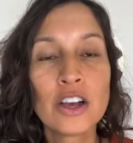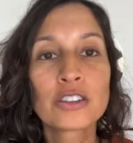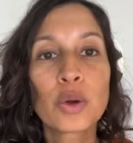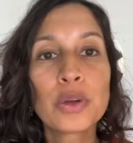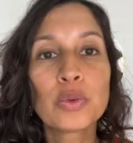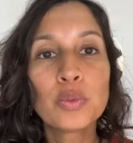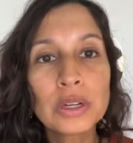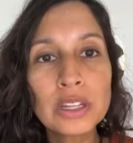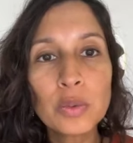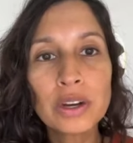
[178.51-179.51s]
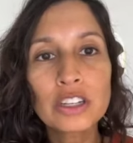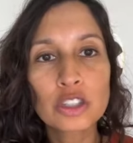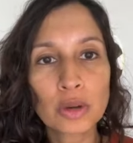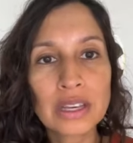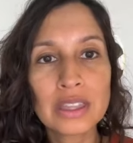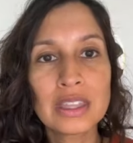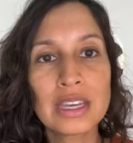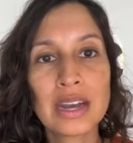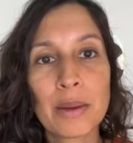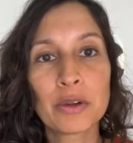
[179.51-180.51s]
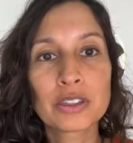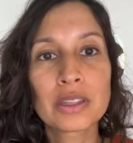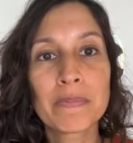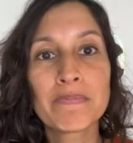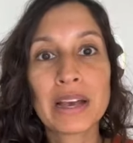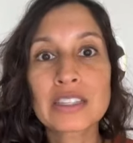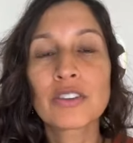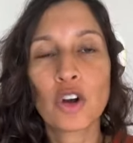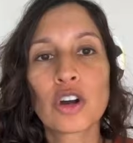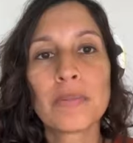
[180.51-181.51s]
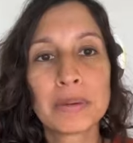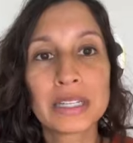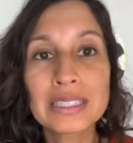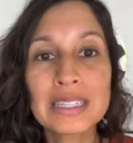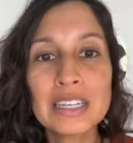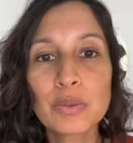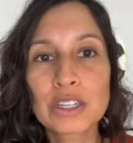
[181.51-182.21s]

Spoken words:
So we really want to strengthen the enamel to the best our ability,